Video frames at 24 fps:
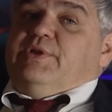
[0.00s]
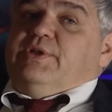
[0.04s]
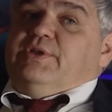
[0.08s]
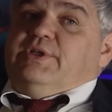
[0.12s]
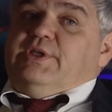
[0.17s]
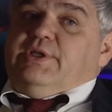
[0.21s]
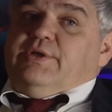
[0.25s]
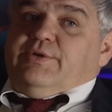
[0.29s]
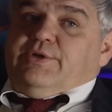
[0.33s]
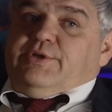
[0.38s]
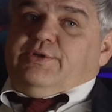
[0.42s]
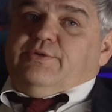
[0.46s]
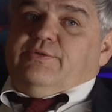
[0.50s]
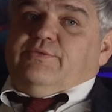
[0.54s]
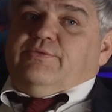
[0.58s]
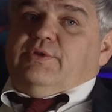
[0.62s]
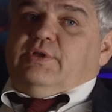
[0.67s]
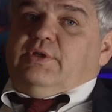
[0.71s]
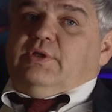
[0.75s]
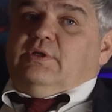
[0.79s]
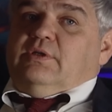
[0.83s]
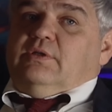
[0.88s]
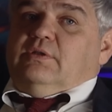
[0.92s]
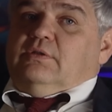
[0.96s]
as the
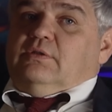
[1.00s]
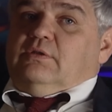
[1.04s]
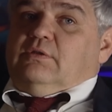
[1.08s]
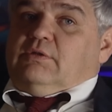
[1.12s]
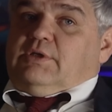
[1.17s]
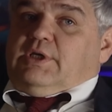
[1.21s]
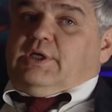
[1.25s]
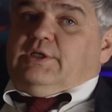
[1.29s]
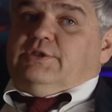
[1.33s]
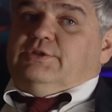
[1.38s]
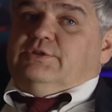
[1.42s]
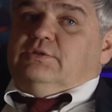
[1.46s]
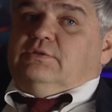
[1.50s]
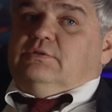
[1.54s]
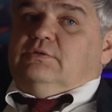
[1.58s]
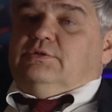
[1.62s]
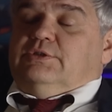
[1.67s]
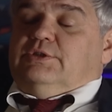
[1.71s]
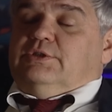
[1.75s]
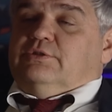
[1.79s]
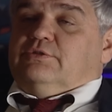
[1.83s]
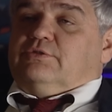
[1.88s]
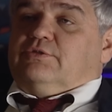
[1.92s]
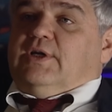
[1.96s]
case had been
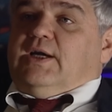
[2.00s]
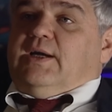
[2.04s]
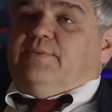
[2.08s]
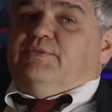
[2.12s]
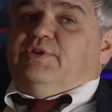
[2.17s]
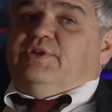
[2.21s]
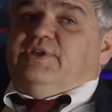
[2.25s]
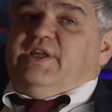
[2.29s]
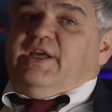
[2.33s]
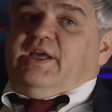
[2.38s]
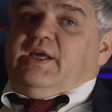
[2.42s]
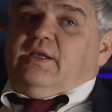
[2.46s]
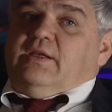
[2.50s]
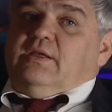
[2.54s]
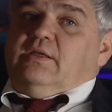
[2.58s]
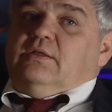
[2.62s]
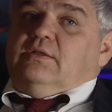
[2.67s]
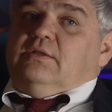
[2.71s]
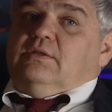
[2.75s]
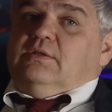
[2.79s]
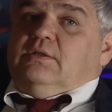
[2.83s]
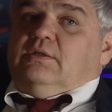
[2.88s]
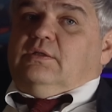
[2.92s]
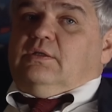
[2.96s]
suspended
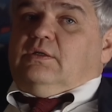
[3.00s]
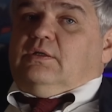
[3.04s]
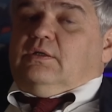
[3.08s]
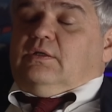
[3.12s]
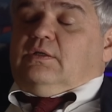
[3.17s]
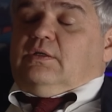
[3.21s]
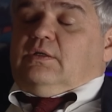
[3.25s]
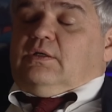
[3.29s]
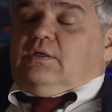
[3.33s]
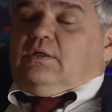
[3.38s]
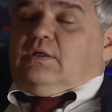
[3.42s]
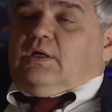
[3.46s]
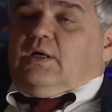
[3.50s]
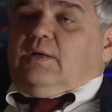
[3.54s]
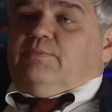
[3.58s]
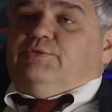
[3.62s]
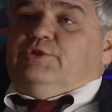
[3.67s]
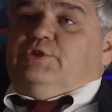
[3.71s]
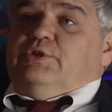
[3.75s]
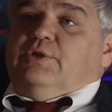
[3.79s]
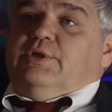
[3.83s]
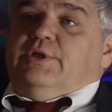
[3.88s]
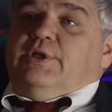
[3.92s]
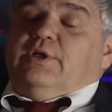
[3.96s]
and Baker was
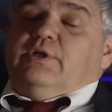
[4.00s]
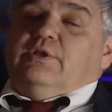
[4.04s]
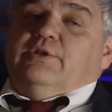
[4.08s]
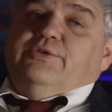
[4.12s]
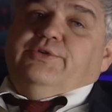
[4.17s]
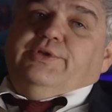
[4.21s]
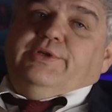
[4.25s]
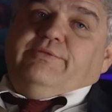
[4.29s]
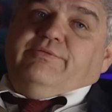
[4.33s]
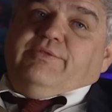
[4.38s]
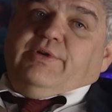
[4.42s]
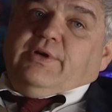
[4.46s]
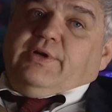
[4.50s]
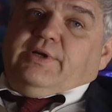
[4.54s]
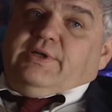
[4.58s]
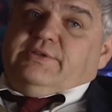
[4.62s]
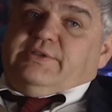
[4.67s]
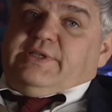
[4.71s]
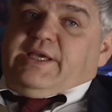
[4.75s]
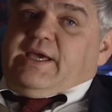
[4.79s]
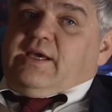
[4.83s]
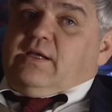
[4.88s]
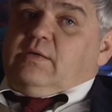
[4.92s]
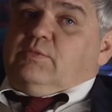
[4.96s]
acting
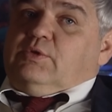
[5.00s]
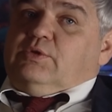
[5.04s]
against